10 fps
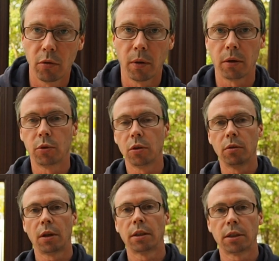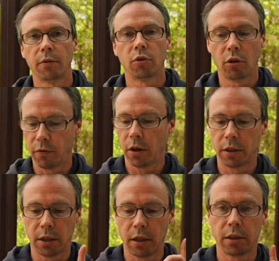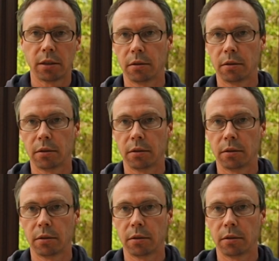when I'm doing landscape photography, I take